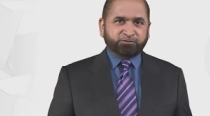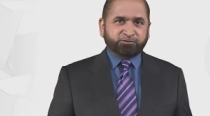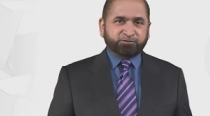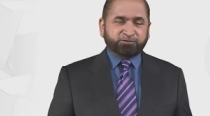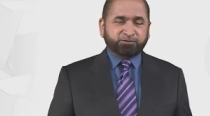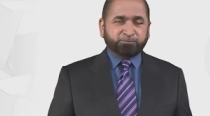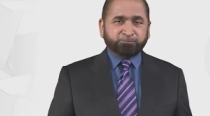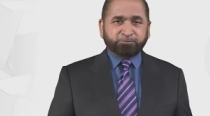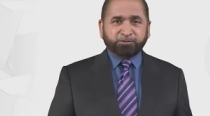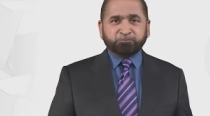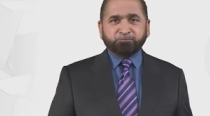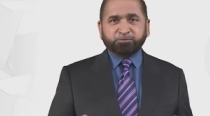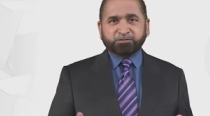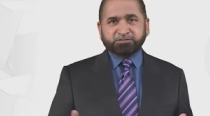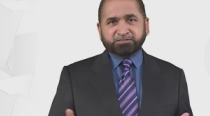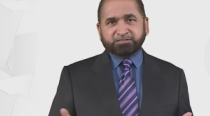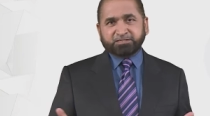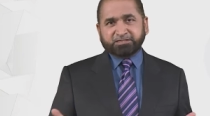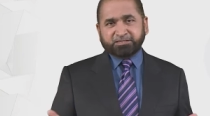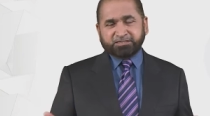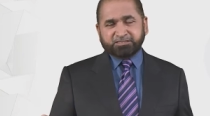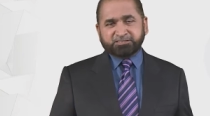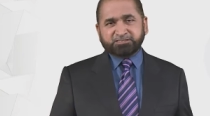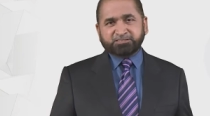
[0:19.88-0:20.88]
The purpose
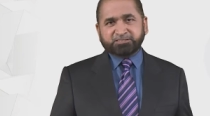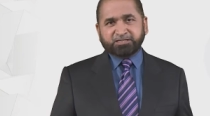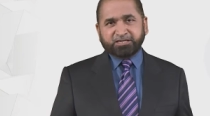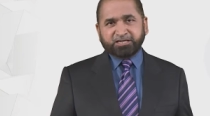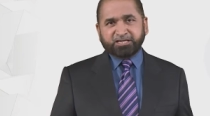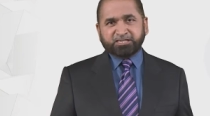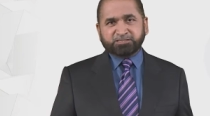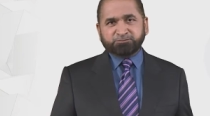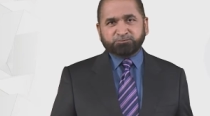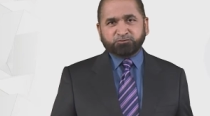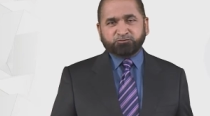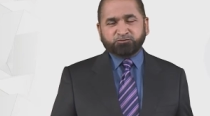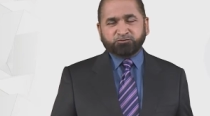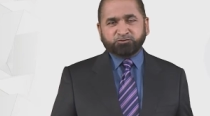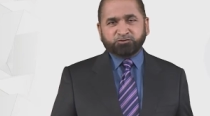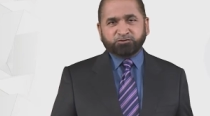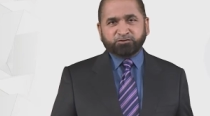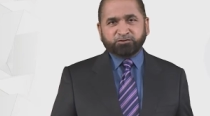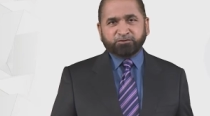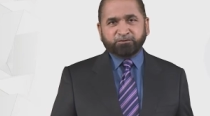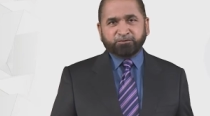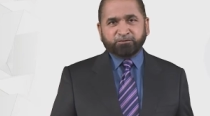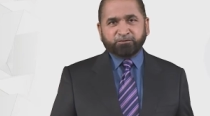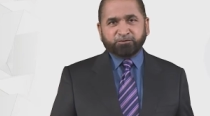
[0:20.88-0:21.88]
is as
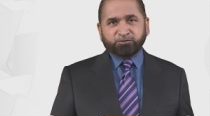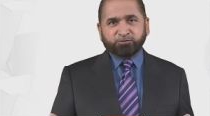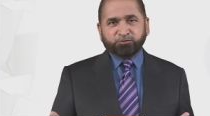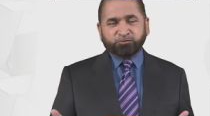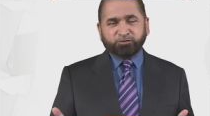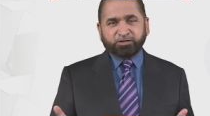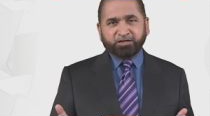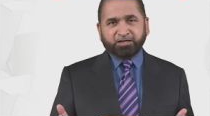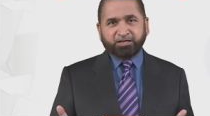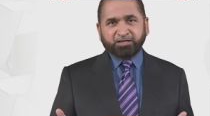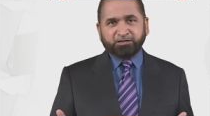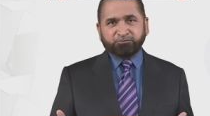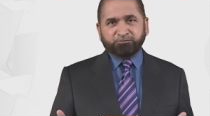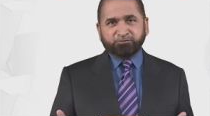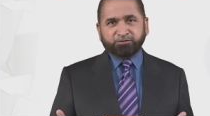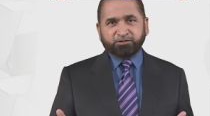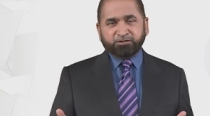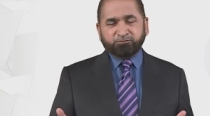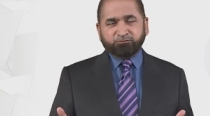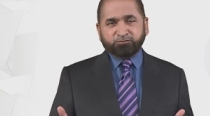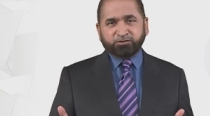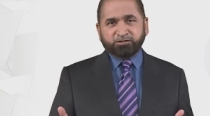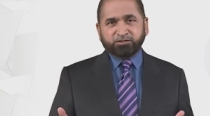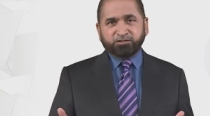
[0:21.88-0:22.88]
before to have
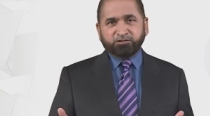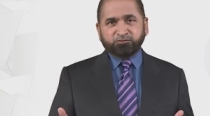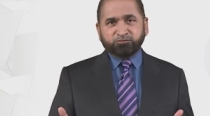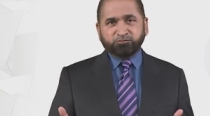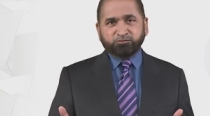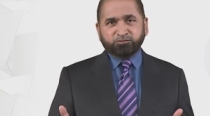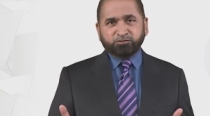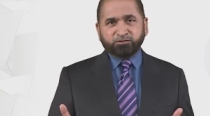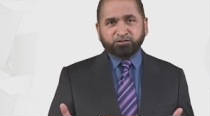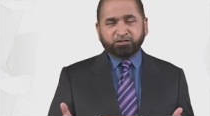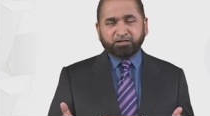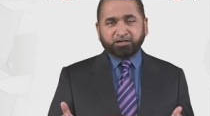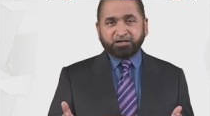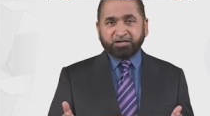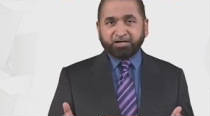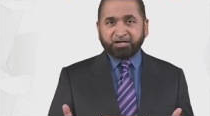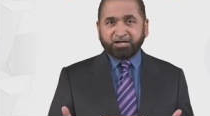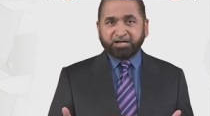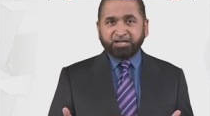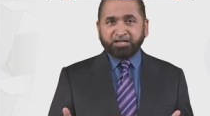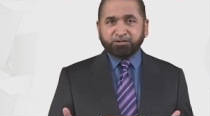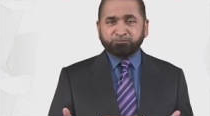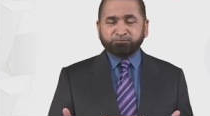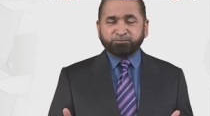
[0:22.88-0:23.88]
a wonderful
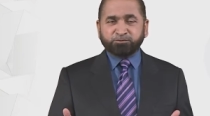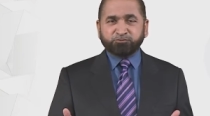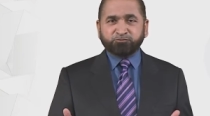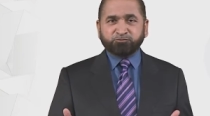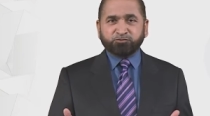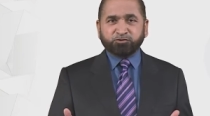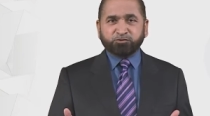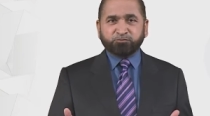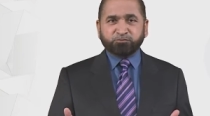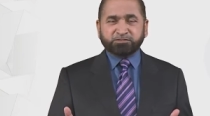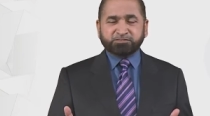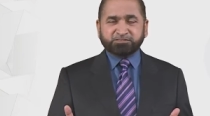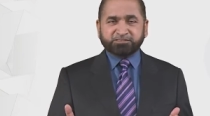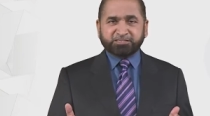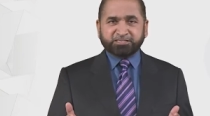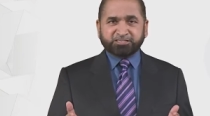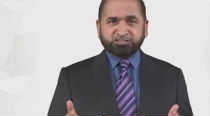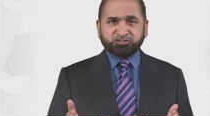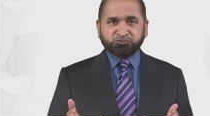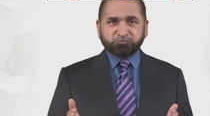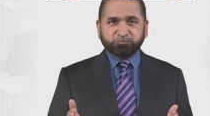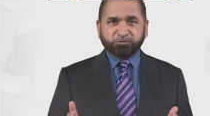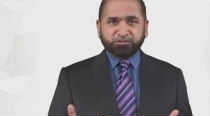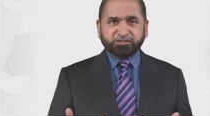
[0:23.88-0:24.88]
high performance
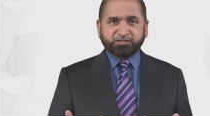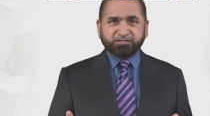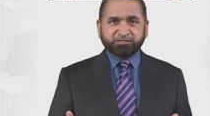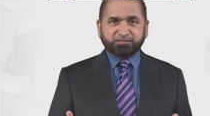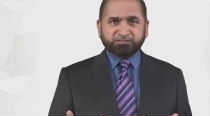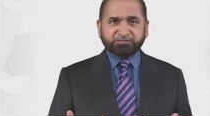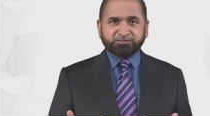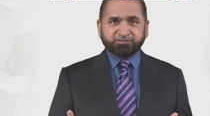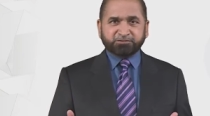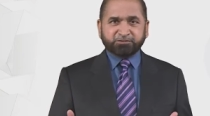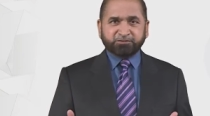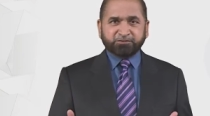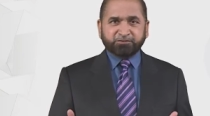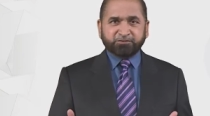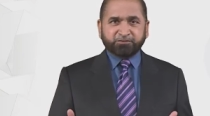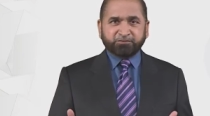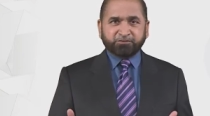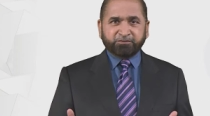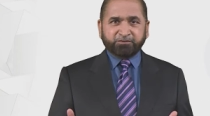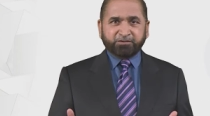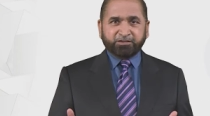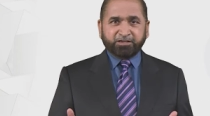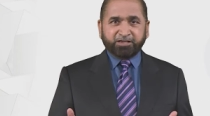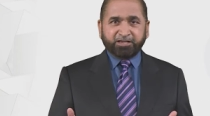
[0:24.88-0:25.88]
experience
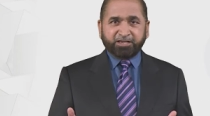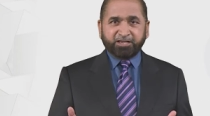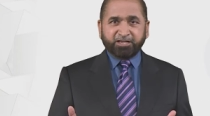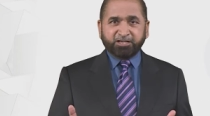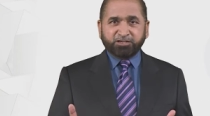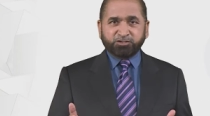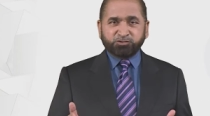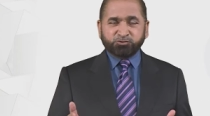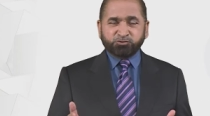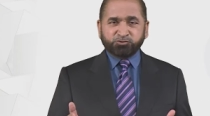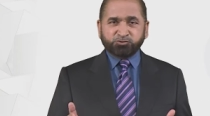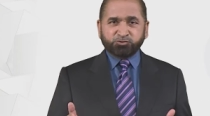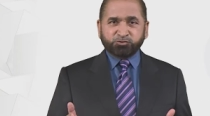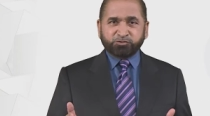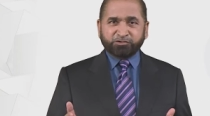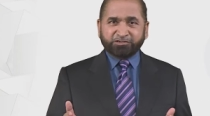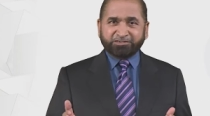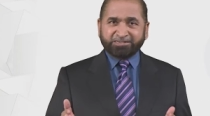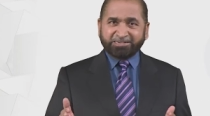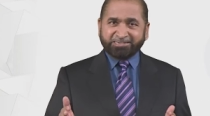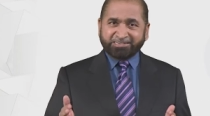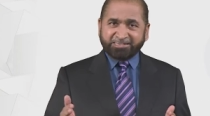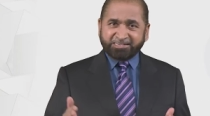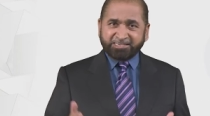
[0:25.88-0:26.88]
and you should
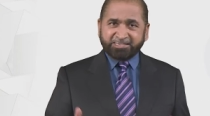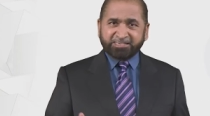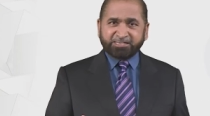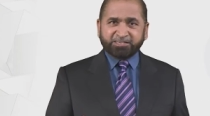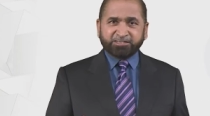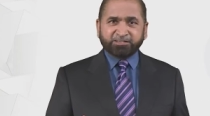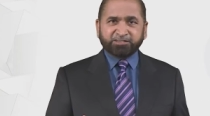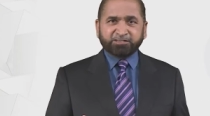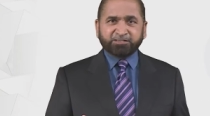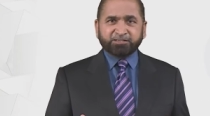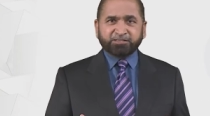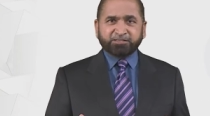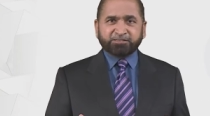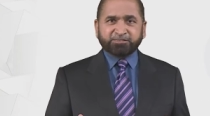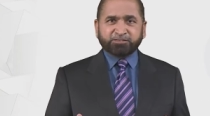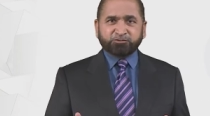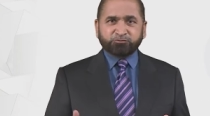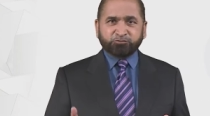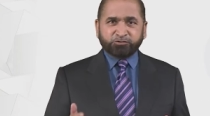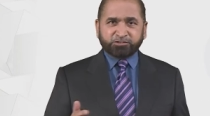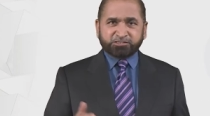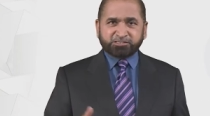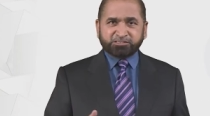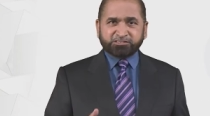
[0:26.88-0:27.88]
retain the
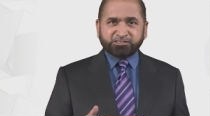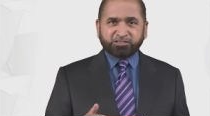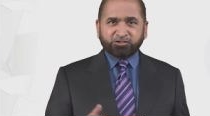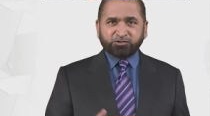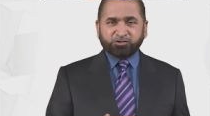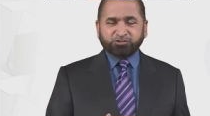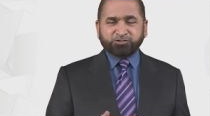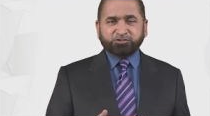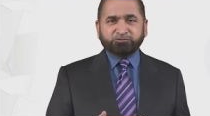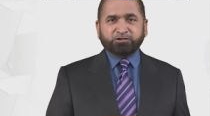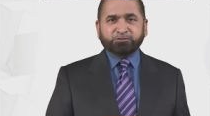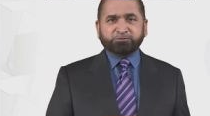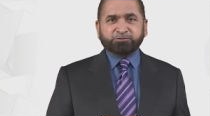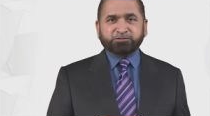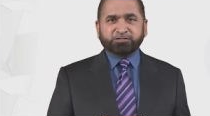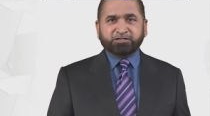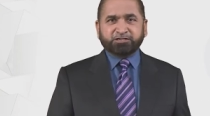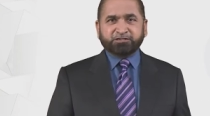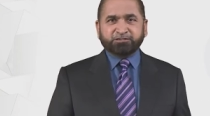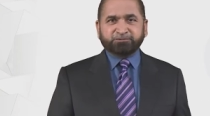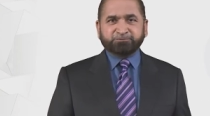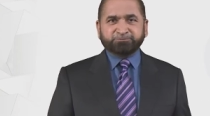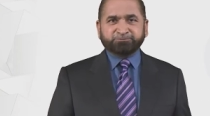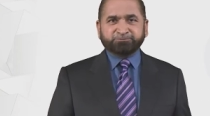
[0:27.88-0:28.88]
visitor on your website.